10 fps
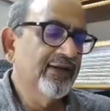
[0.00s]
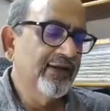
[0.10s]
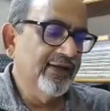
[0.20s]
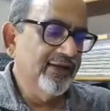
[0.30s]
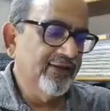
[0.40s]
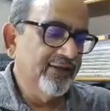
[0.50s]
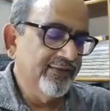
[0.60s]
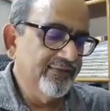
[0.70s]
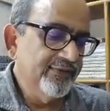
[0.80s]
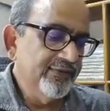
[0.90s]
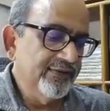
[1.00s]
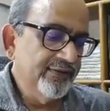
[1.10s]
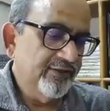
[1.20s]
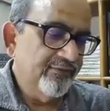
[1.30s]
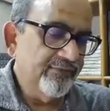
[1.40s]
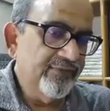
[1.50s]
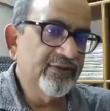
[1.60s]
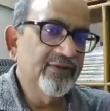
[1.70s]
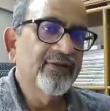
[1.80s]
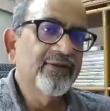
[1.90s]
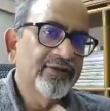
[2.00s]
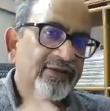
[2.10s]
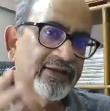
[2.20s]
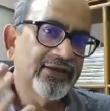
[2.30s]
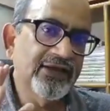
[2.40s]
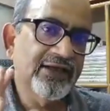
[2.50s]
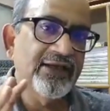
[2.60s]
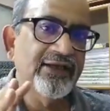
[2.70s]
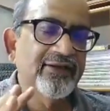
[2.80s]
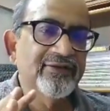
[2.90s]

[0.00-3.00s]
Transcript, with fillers: And remember, the key